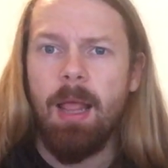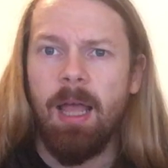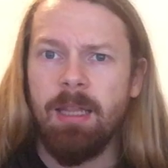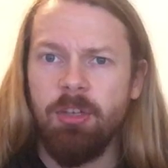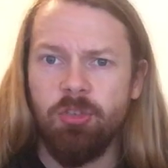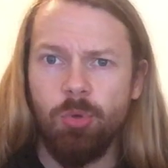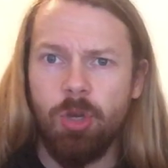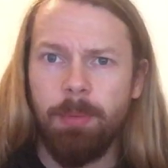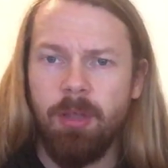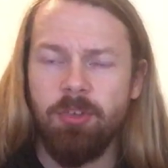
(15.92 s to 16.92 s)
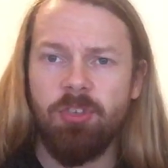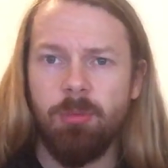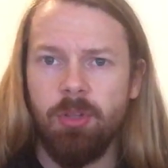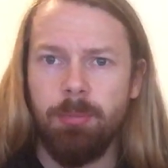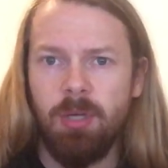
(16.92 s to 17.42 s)
And let's talk about some
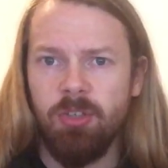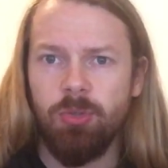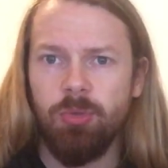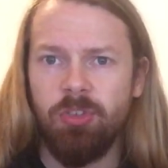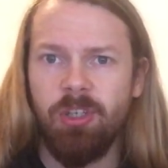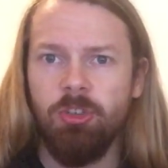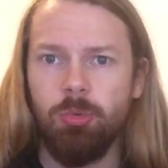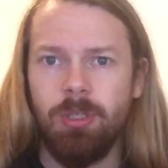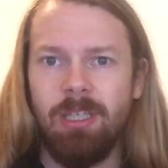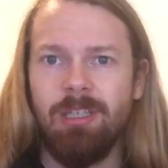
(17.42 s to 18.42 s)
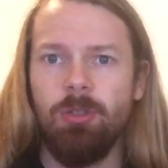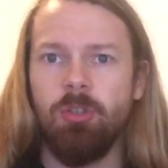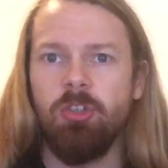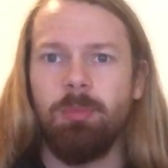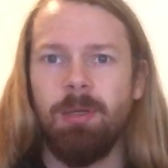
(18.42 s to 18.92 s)
of the practical skills we need in
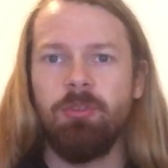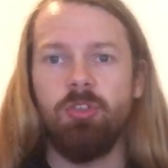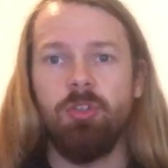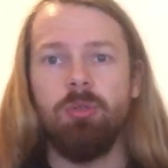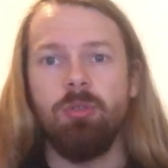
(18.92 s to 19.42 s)
order to be able to do